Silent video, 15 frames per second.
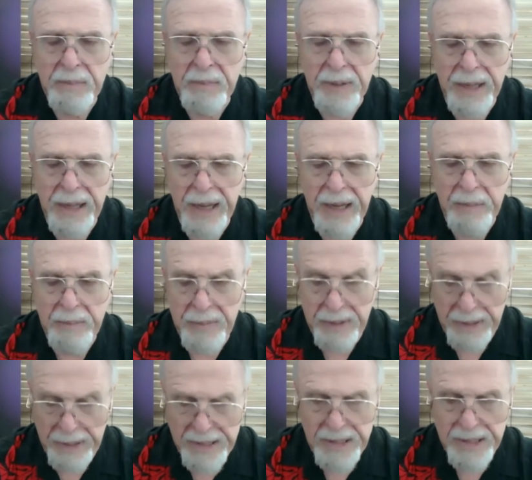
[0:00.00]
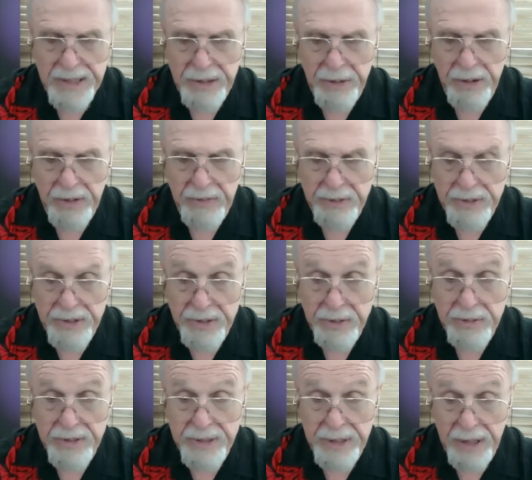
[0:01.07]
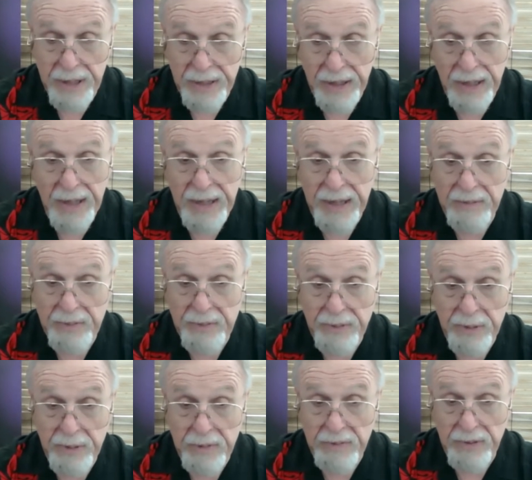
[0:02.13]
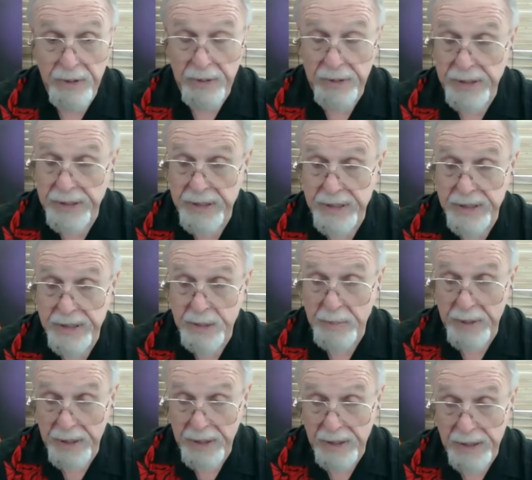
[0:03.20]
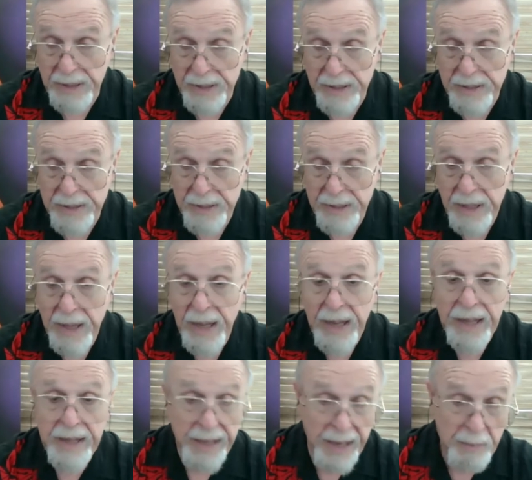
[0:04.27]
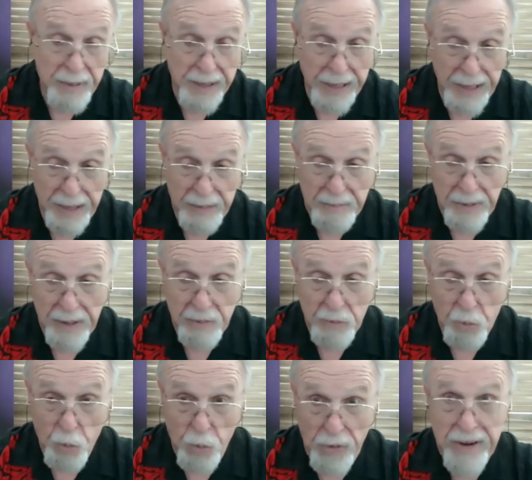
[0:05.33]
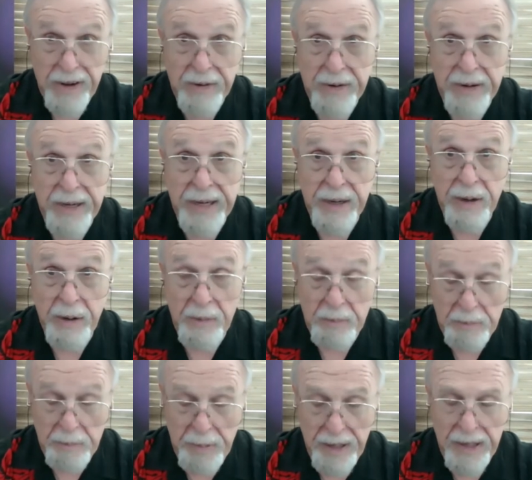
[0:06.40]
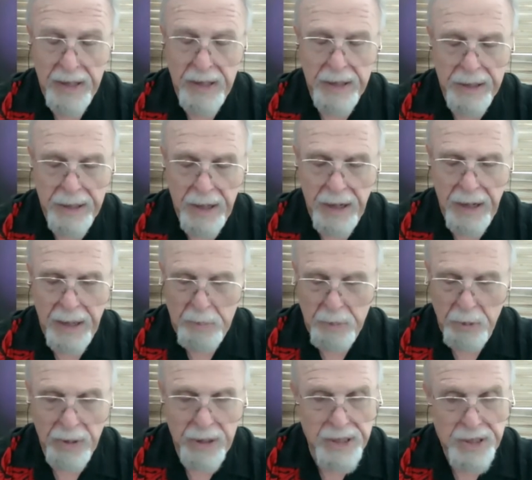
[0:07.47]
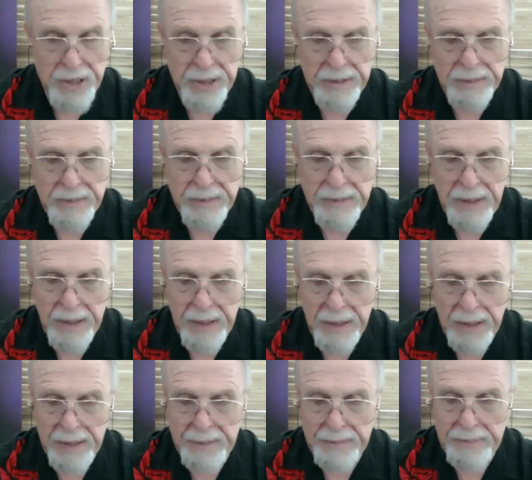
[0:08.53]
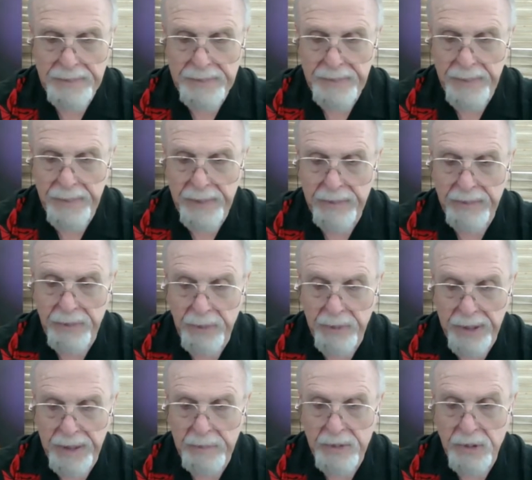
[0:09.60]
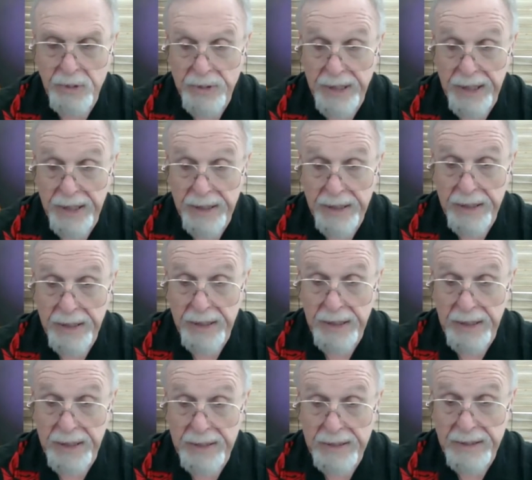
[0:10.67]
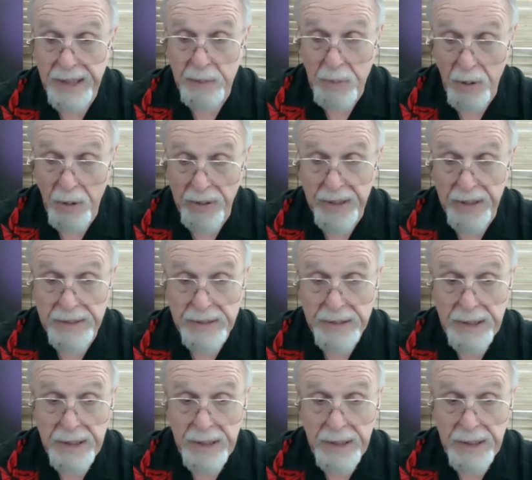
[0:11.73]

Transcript: became necessary for students online for various disabilities. That became a very big operation um, for them to take uh, take part in.